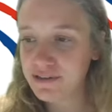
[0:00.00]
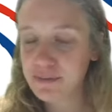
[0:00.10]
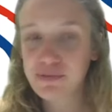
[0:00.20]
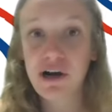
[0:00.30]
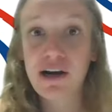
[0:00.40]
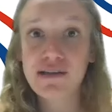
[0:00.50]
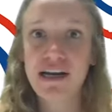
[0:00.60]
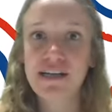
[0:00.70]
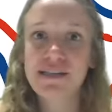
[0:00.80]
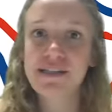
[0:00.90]
the
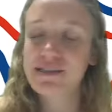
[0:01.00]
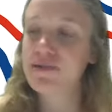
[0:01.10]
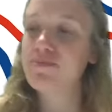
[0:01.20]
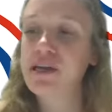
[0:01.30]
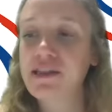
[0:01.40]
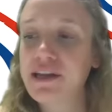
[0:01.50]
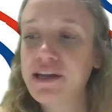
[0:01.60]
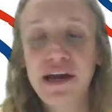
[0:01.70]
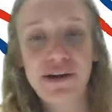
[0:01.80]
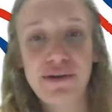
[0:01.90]
process is something
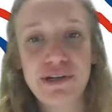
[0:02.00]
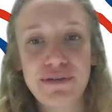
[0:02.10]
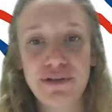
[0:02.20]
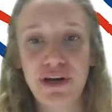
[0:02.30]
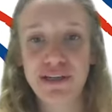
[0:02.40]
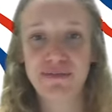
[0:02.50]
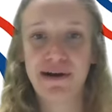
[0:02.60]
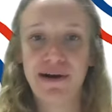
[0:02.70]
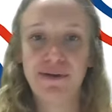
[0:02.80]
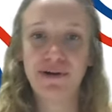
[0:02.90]
that I know that you've talked
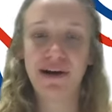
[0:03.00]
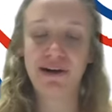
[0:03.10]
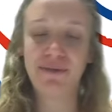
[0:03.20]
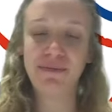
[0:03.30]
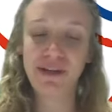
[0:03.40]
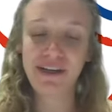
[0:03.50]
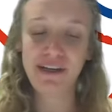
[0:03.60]
about, um,